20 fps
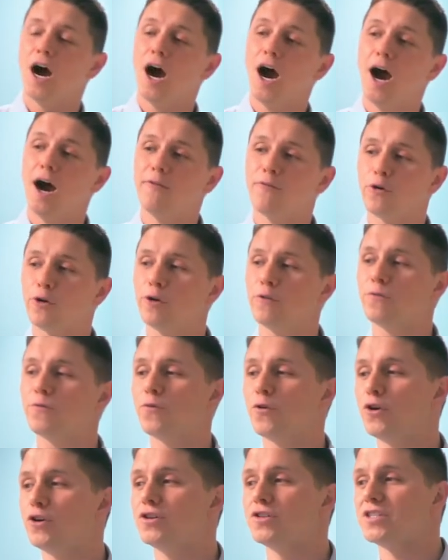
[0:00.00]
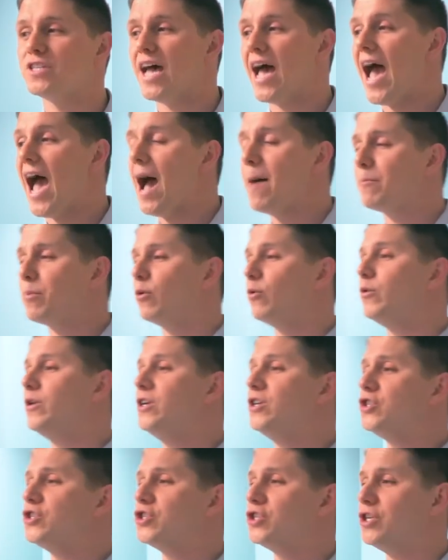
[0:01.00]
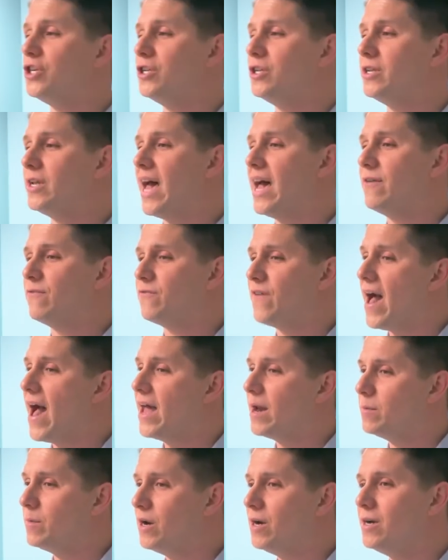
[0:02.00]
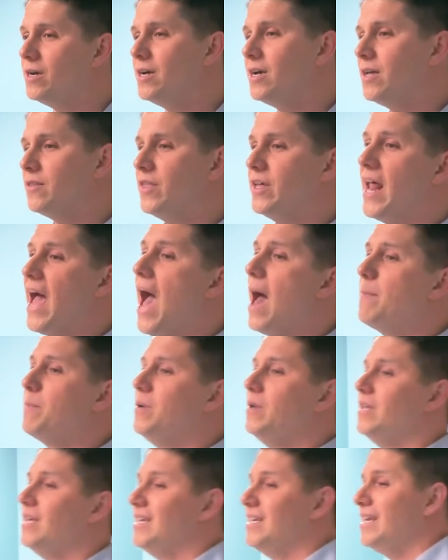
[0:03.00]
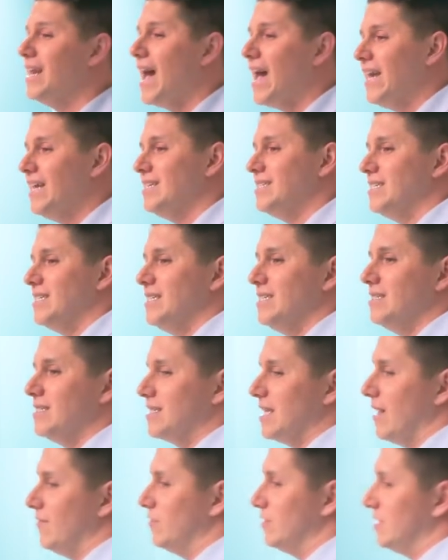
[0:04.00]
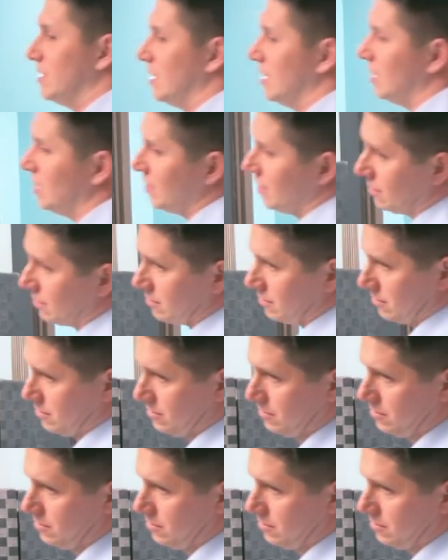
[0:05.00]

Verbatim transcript: of her first apparition at Fatima that happened in 1917.